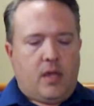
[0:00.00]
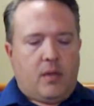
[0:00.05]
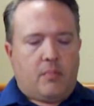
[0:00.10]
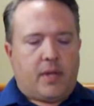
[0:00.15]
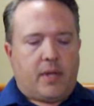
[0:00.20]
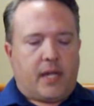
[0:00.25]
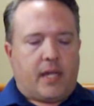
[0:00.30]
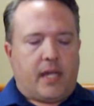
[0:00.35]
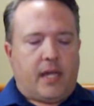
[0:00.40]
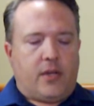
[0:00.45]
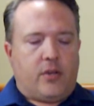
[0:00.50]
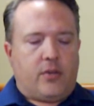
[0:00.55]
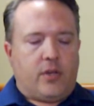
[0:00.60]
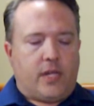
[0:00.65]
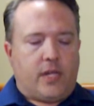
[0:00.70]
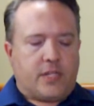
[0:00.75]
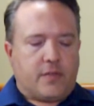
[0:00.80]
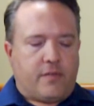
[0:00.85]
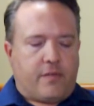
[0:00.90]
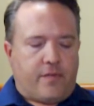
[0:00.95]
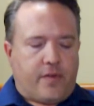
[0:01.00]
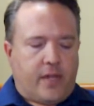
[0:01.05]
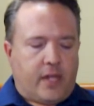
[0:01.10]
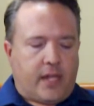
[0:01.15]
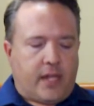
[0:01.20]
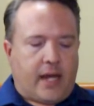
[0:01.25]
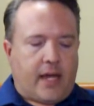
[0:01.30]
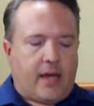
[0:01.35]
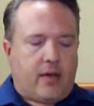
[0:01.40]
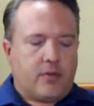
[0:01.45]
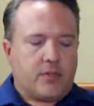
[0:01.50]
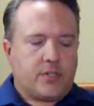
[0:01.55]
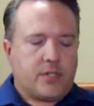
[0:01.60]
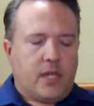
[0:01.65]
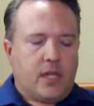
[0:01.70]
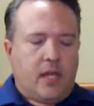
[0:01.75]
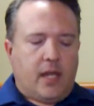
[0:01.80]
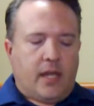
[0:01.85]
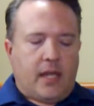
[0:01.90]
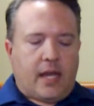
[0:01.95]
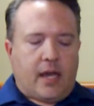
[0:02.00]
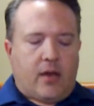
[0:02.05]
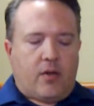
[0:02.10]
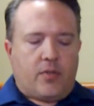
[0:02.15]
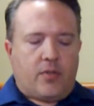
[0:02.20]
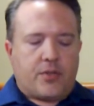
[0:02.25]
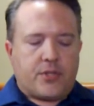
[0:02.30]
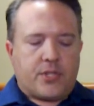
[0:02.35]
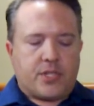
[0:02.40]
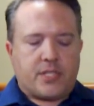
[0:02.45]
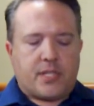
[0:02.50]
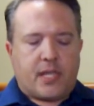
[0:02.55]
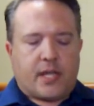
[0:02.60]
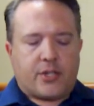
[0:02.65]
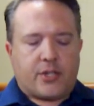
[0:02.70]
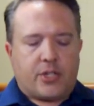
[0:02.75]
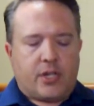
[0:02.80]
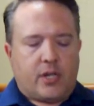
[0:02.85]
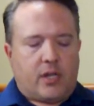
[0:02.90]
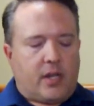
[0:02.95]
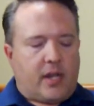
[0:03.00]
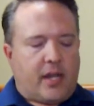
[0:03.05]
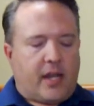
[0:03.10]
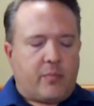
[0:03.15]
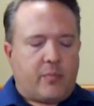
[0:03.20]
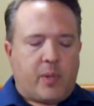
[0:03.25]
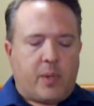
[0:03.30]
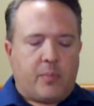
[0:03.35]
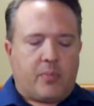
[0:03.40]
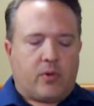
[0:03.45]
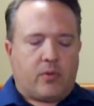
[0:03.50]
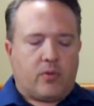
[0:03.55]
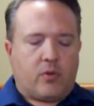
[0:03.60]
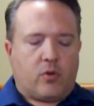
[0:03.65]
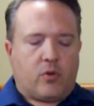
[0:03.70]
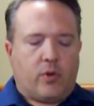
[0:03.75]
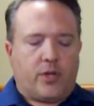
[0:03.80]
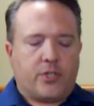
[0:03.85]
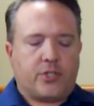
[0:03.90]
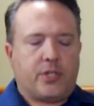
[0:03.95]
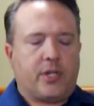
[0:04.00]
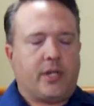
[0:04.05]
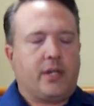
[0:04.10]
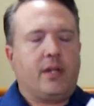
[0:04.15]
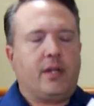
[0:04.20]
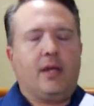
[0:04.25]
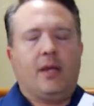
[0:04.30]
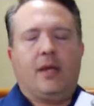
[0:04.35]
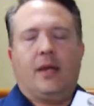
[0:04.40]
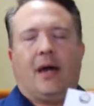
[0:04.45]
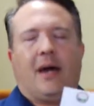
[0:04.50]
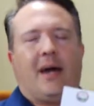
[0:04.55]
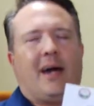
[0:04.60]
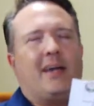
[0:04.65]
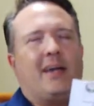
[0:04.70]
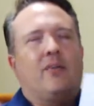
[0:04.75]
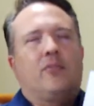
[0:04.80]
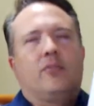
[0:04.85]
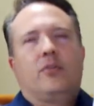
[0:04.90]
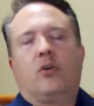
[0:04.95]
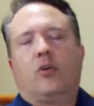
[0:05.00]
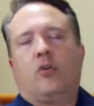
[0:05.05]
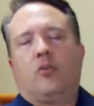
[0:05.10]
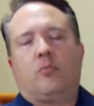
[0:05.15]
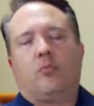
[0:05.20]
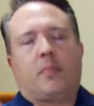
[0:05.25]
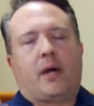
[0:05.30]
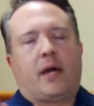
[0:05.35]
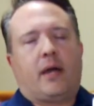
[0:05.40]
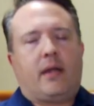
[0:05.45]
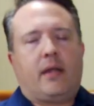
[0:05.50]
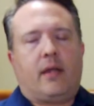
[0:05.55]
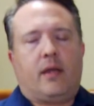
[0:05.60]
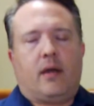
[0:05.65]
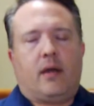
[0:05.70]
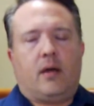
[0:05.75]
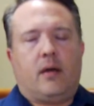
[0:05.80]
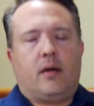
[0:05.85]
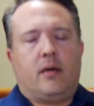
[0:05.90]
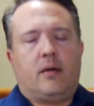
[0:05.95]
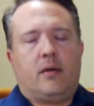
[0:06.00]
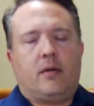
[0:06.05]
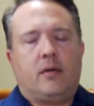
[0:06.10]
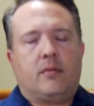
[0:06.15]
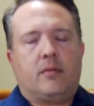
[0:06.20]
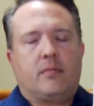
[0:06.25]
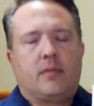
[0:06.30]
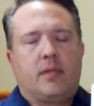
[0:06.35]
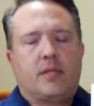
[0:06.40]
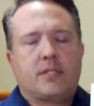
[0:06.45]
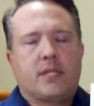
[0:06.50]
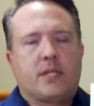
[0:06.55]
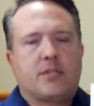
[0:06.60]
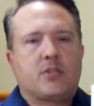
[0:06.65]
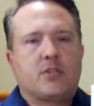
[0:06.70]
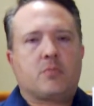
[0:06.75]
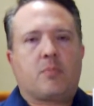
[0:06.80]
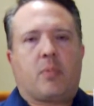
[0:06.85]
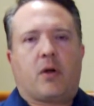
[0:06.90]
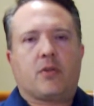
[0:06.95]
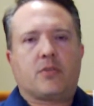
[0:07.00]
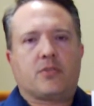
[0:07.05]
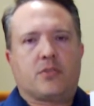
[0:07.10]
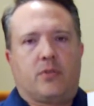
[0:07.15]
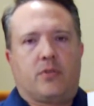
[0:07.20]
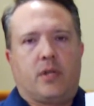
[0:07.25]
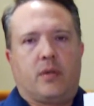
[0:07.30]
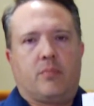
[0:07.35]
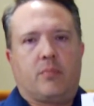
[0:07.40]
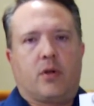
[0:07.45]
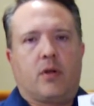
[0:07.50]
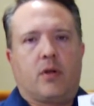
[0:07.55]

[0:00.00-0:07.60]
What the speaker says: But again, you need to fill it out. Now, there's a section a lot of people are questioning. I don't know my assessor's parcel number.